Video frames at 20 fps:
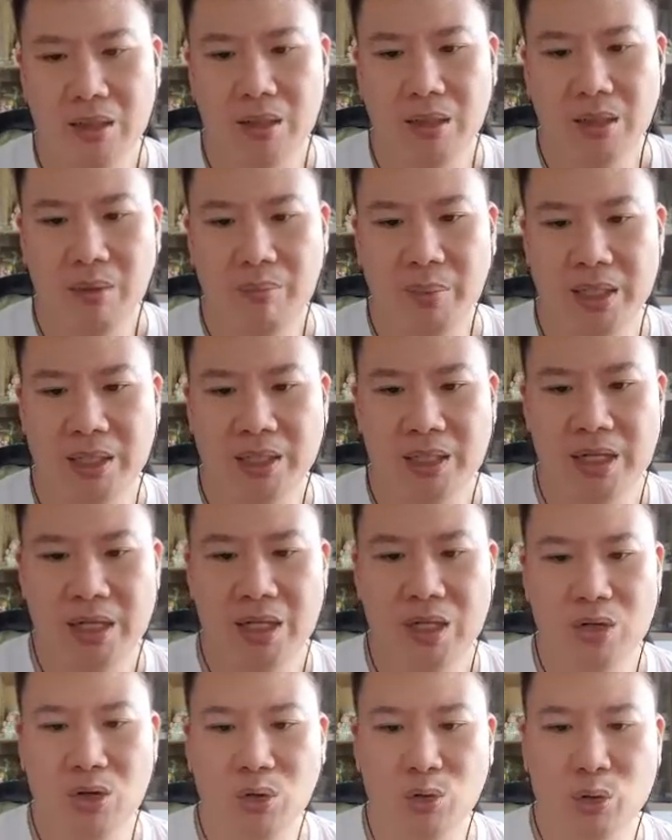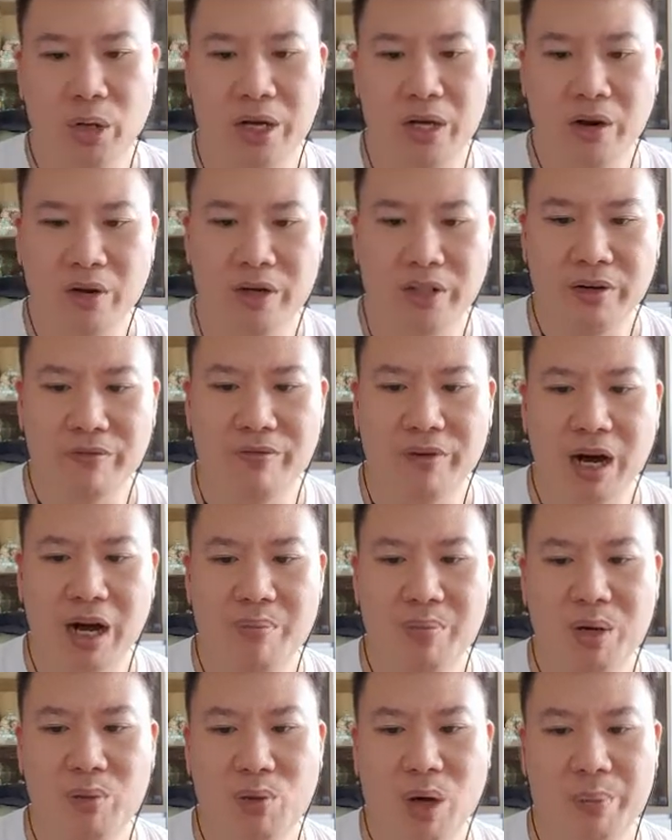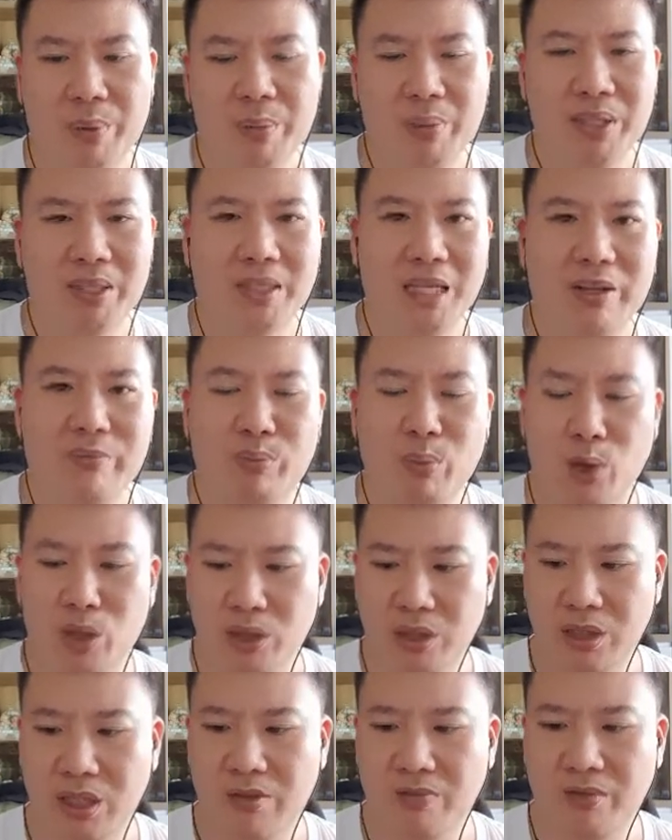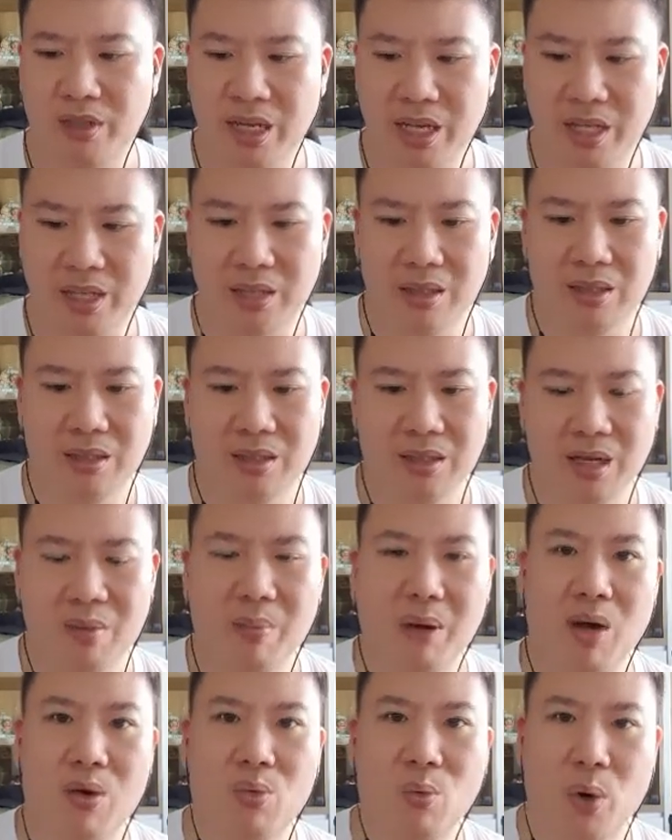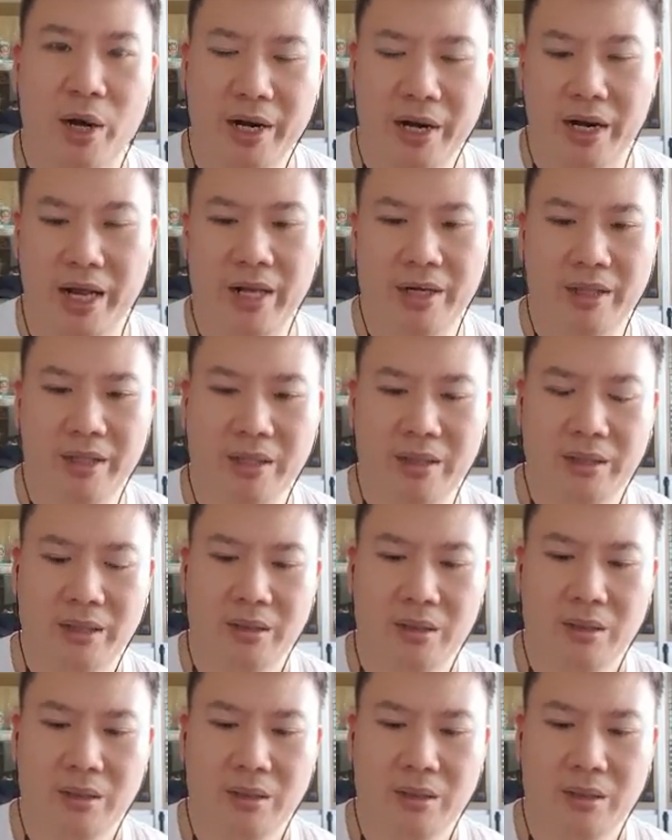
Basically, you also encourage an environment where people say positive things about one another.